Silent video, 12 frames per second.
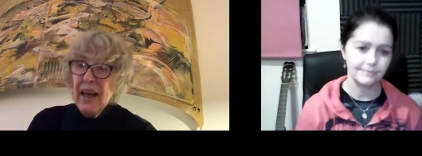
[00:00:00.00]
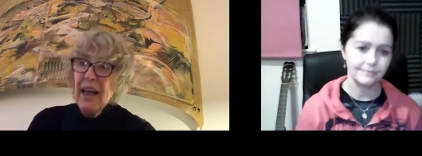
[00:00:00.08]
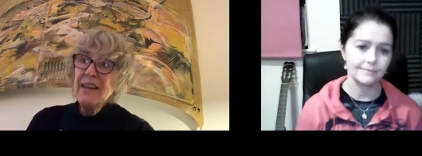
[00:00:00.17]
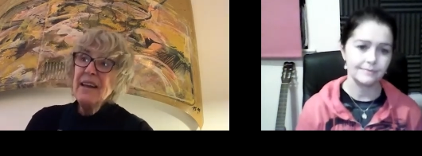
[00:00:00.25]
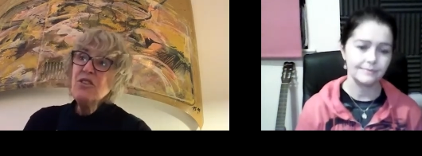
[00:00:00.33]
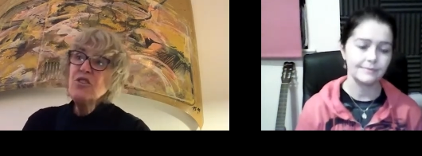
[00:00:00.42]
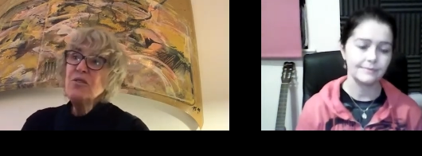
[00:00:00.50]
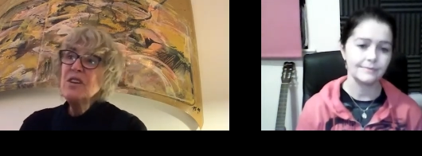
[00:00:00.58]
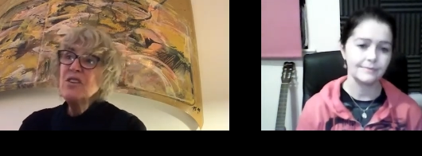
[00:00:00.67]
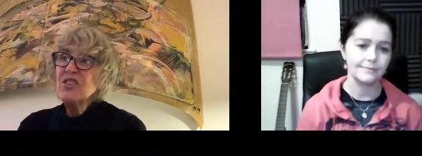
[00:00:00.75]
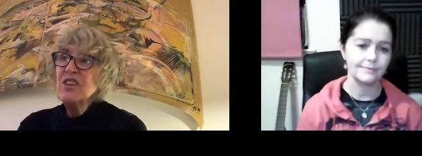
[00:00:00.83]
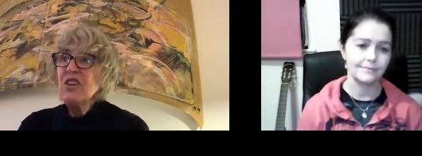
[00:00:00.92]
Speaker 1: And that's
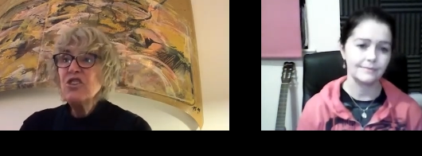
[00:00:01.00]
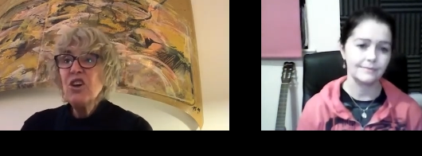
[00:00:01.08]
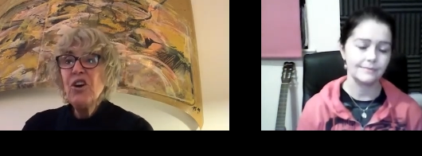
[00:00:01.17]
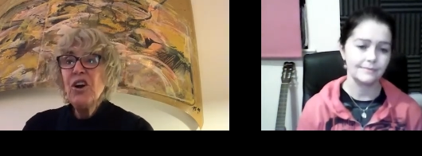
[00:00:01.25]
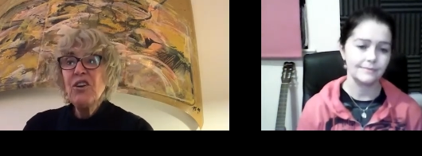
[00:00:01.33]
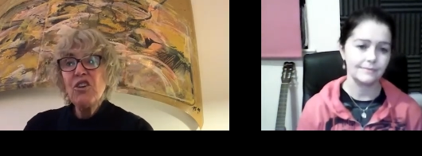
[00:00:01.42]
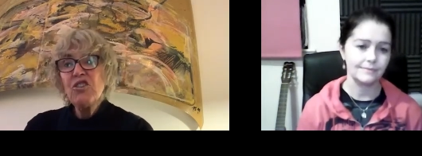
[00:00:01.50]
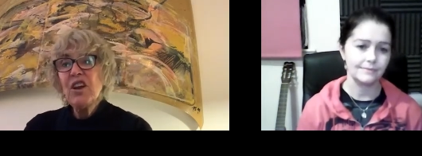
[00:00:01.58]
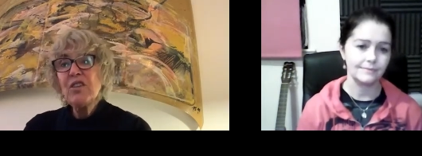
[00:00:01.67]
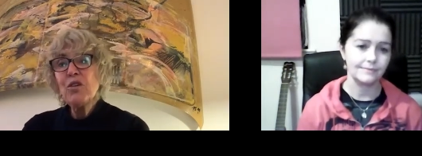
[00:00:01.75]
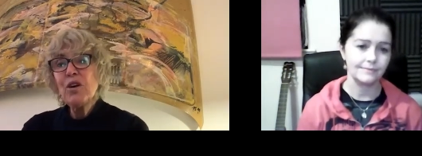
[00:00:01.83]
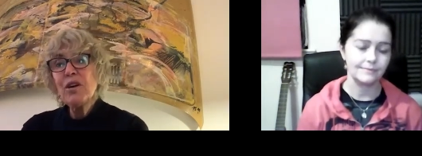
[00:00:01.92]
with six artists
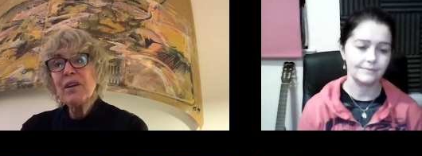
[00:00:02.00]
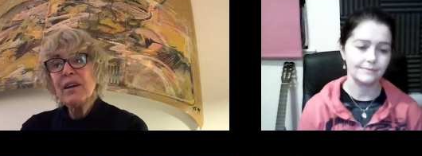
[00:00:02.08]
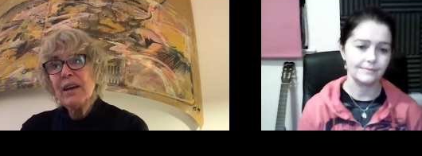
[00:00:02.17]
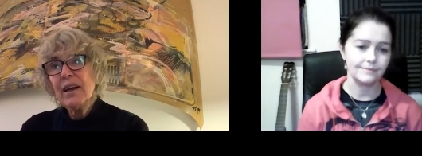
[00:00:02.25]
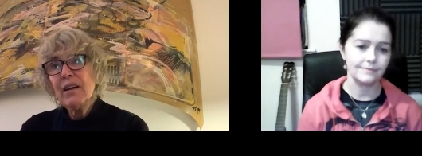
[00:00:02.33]
that were